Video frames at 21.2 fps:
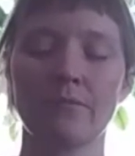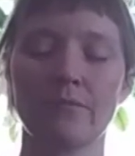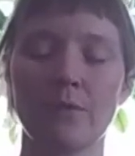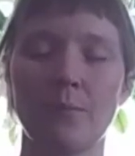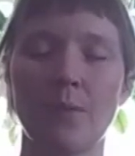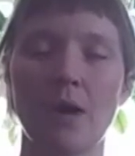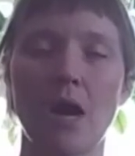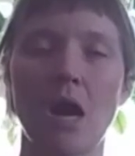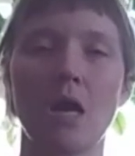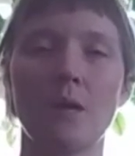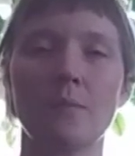The
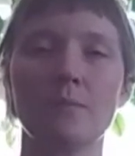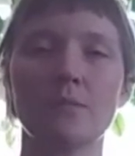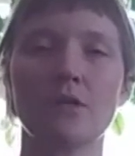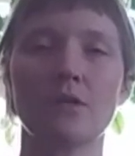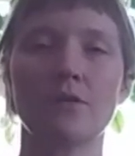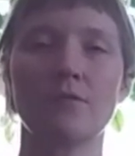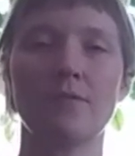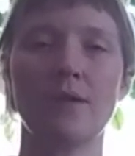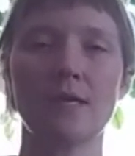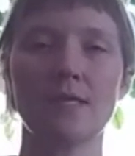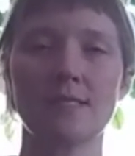palms
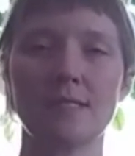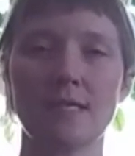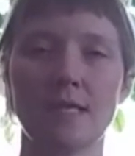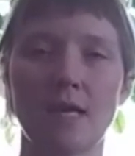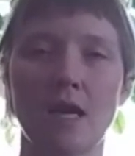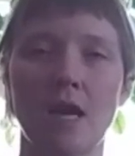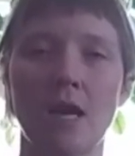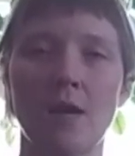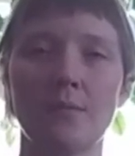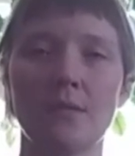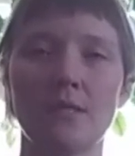are facing
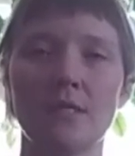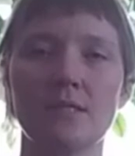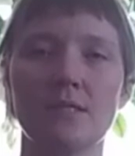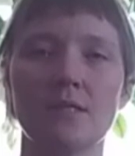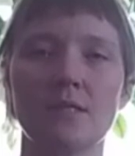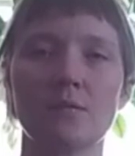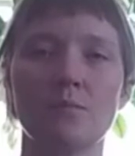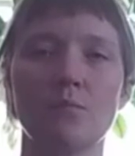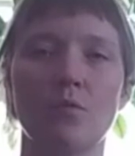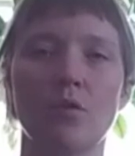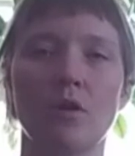up. This
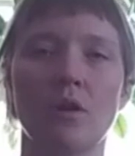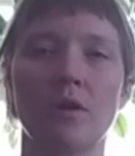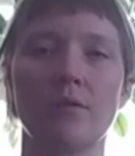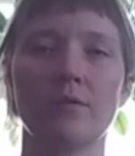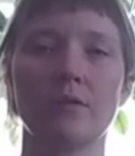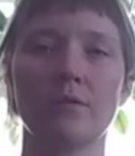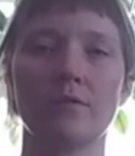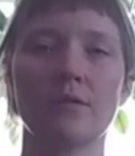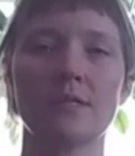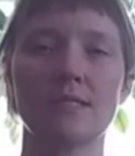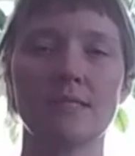is more of
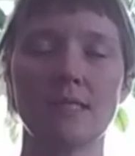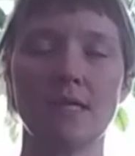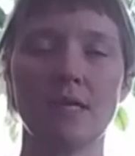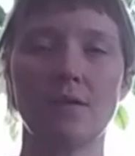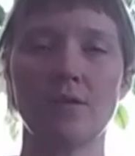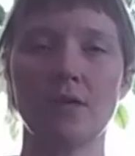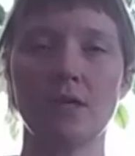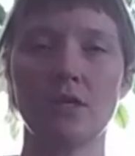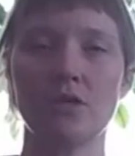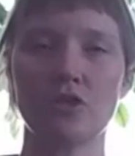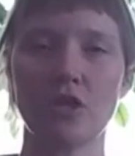a
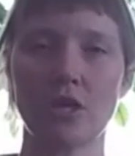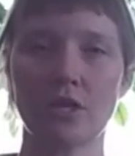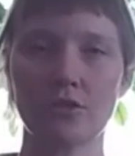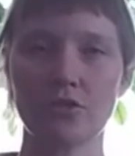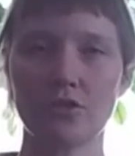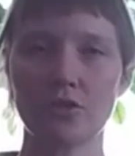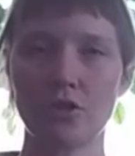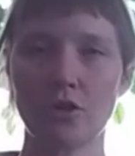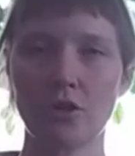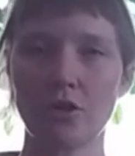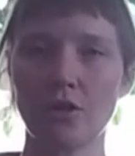receiving
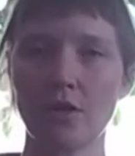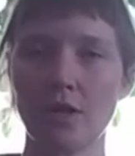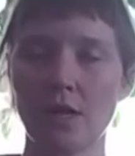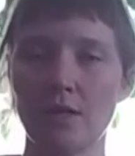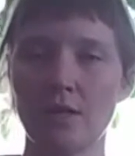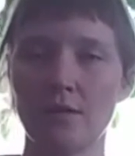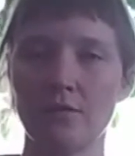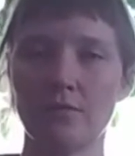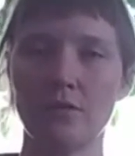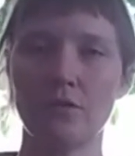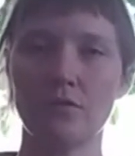gesture,
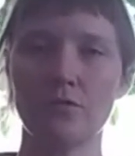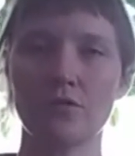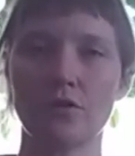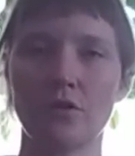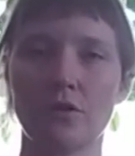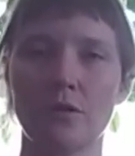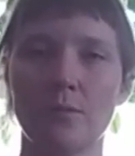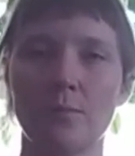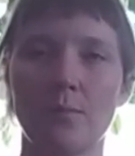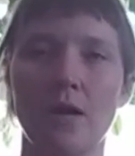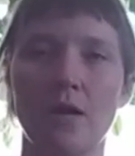and if you
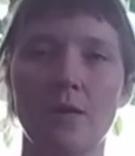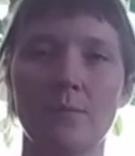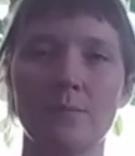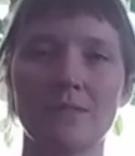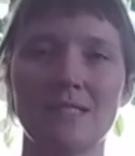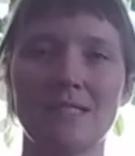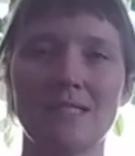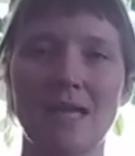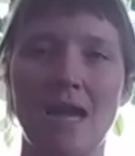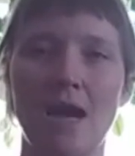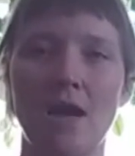turn the
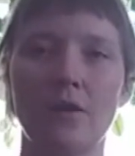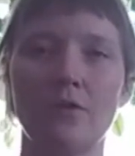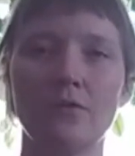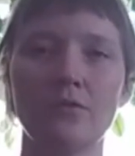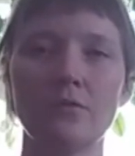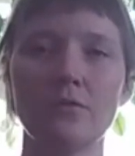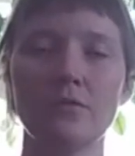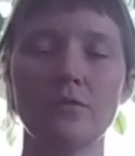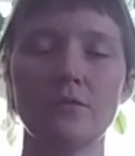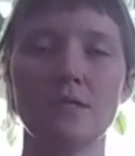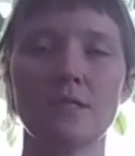palms
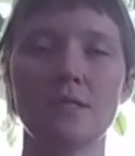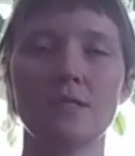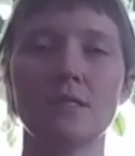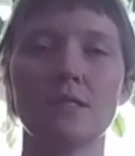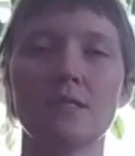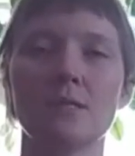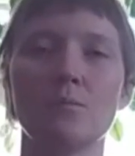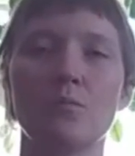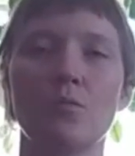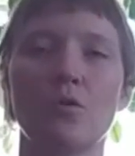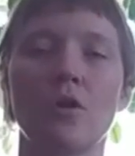down, this
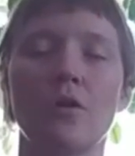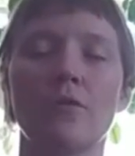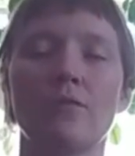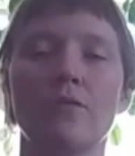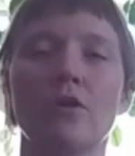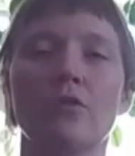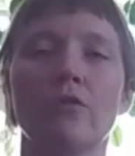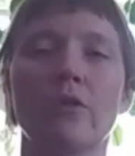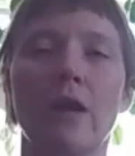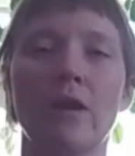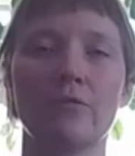is more of a
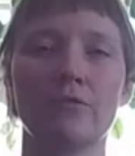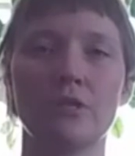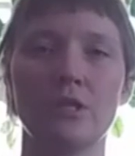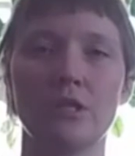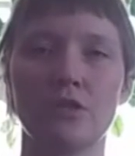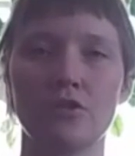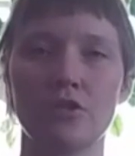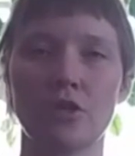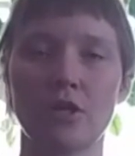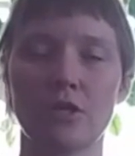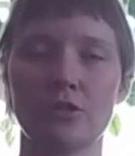
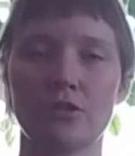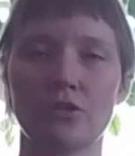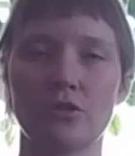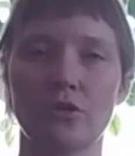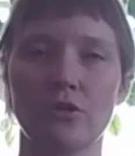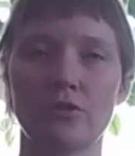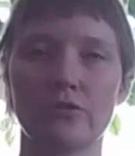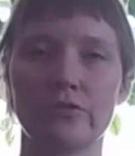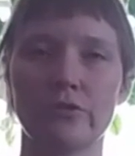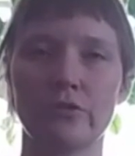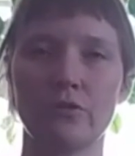grounding
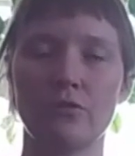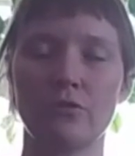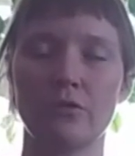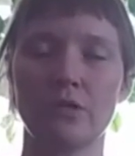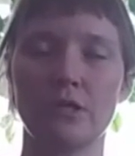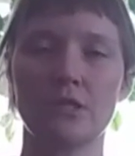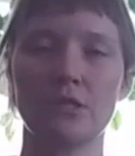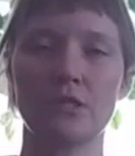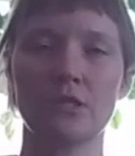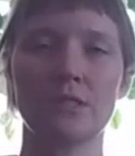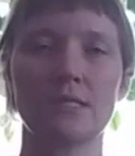gesture, so you
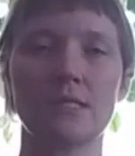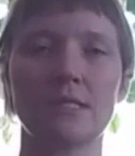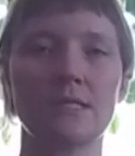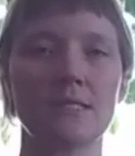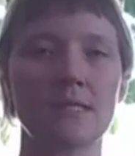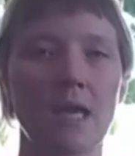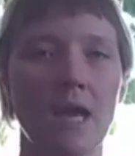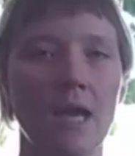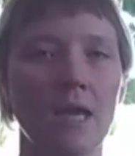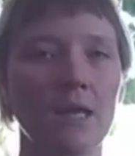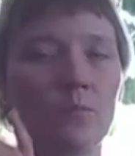can just
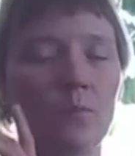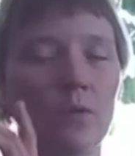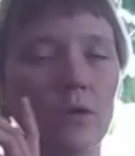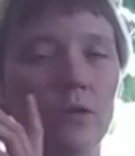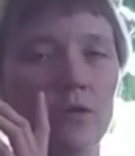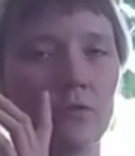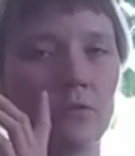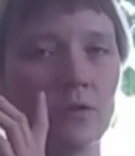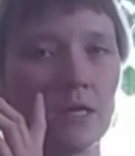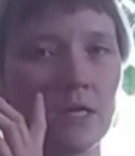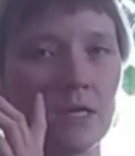decide what
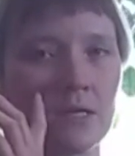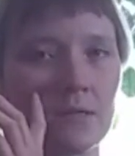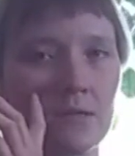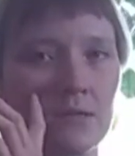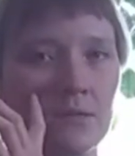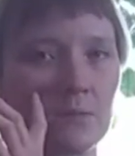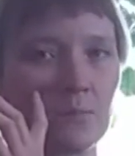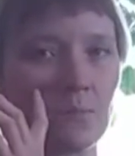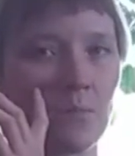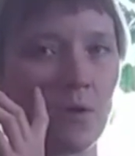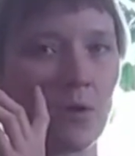you need in
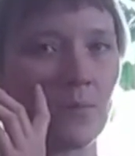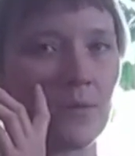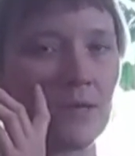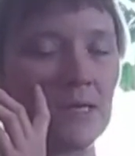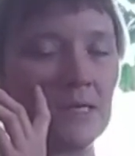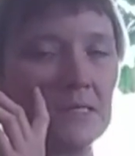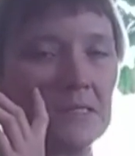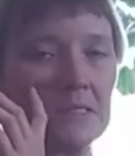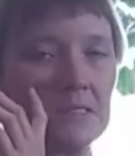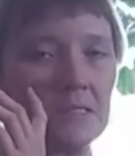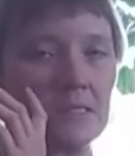this
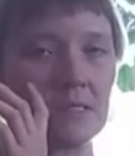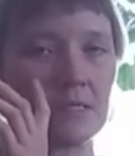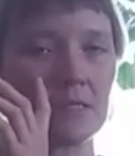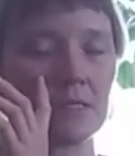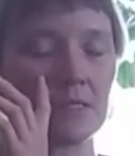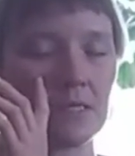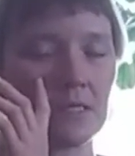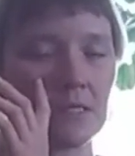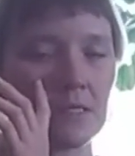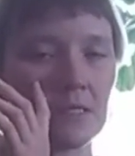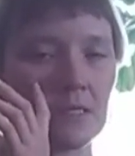moment.
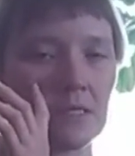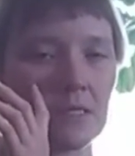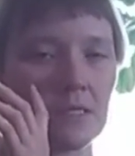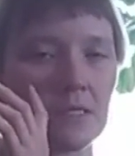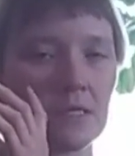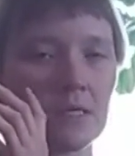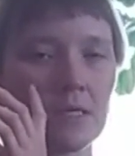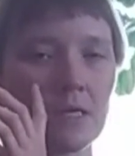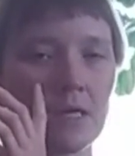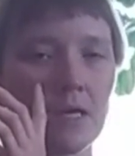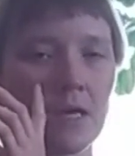
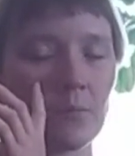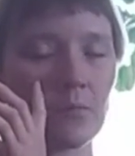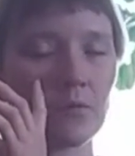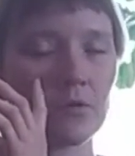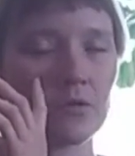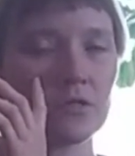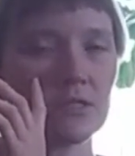And we're